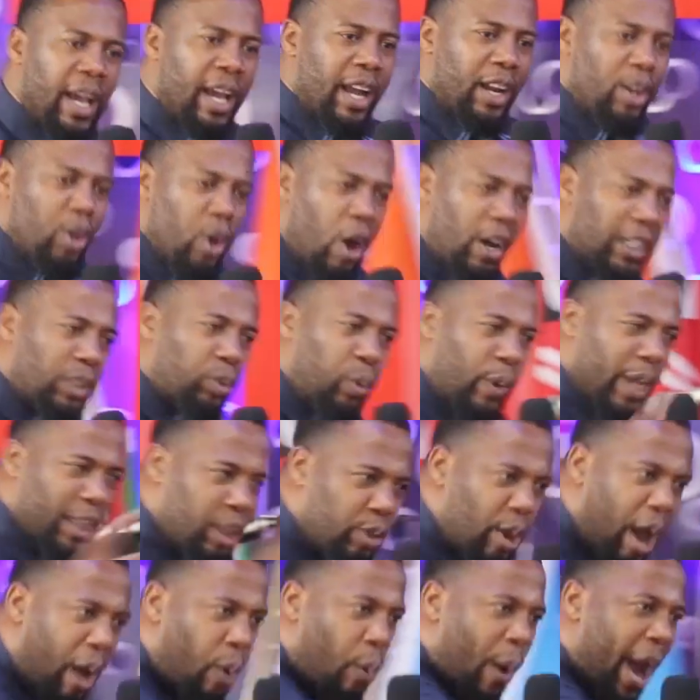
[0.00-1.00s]
not
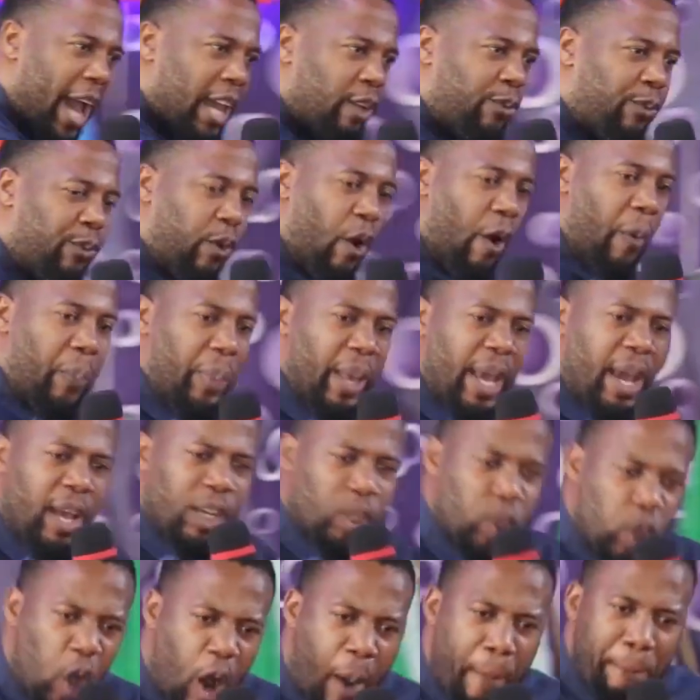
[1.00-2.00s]
with your wife.
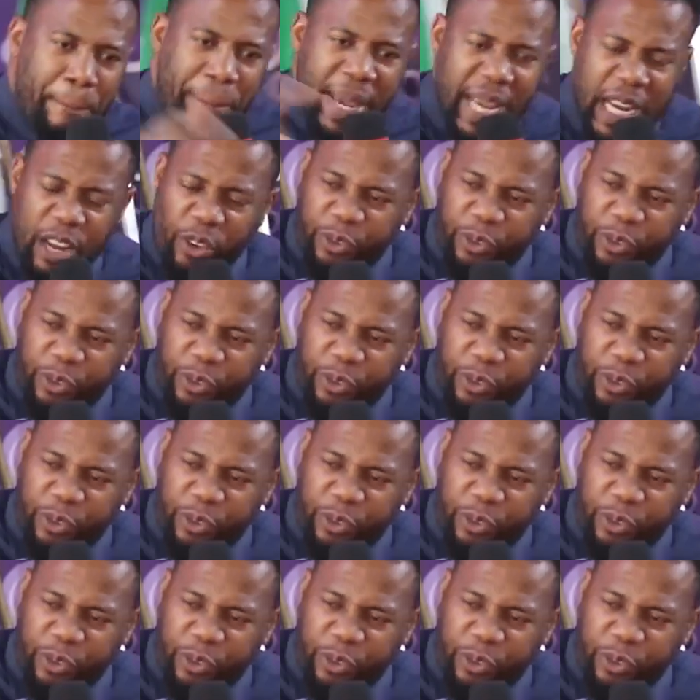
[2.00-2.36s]
So being